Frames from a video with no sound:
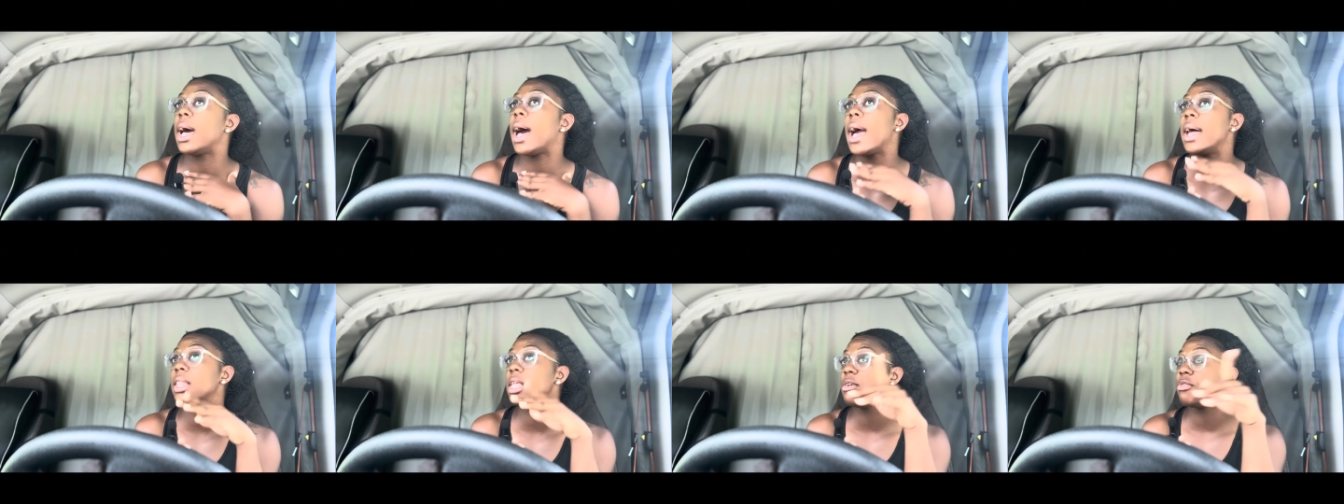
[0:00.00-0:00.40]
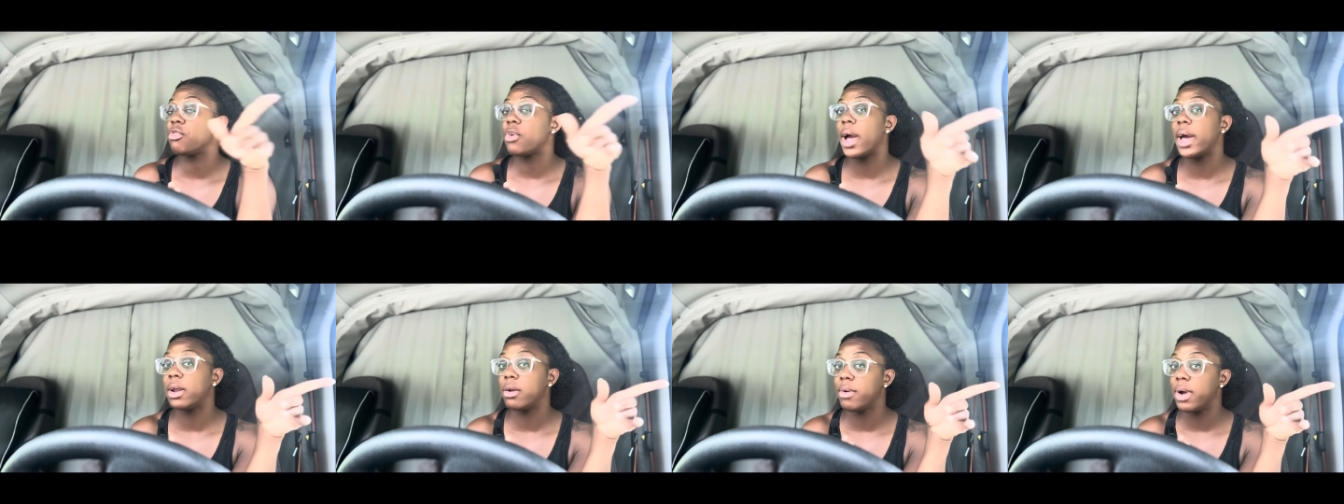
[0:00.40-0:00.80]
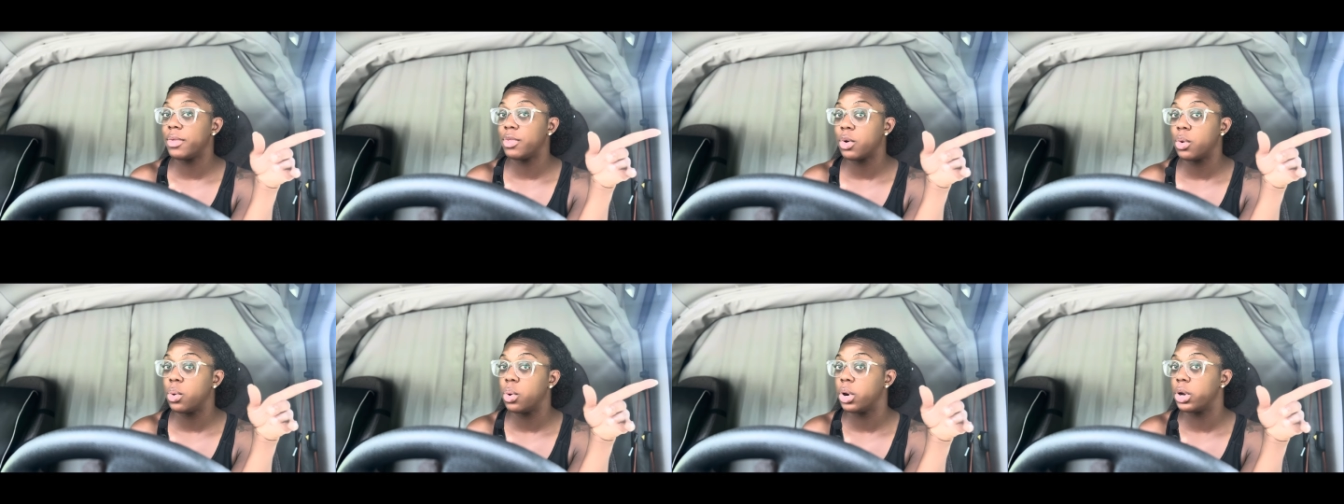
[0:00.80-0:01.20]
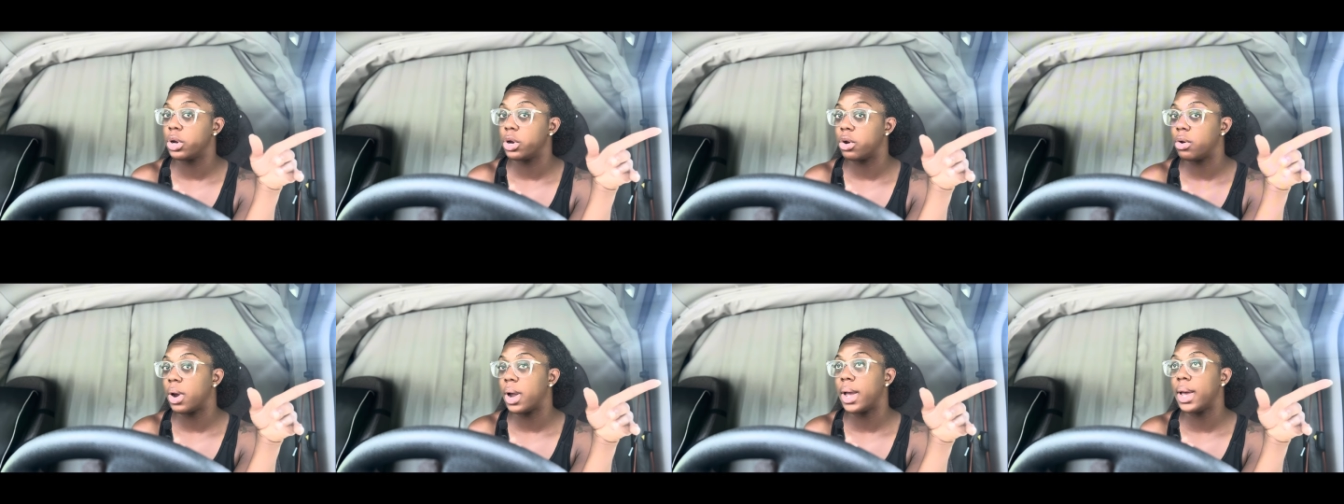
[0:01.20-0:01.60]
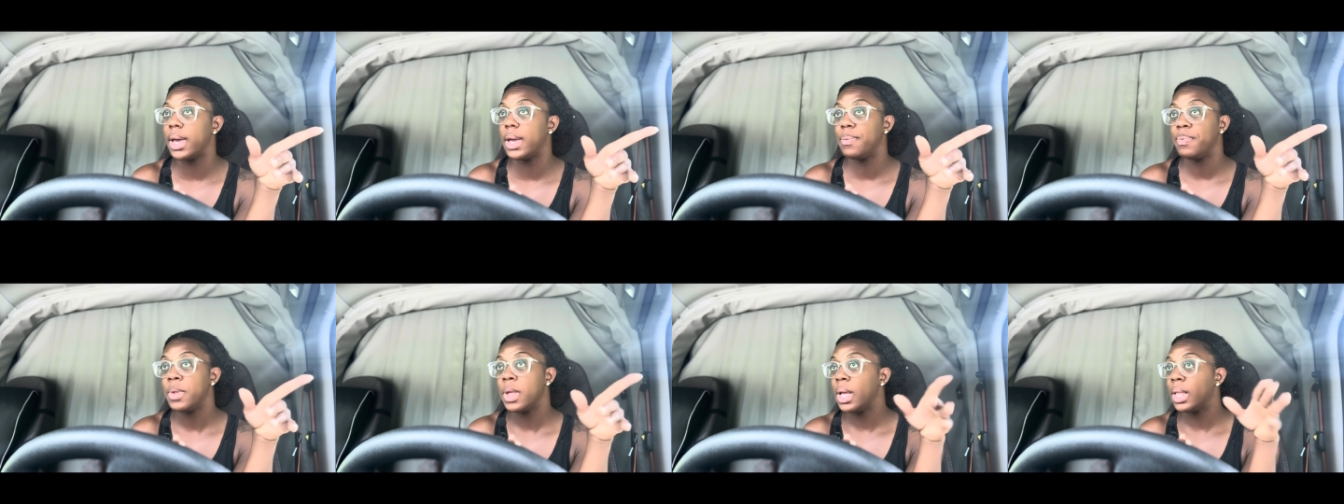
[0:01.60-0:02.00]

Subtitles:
I live right around the corner, right?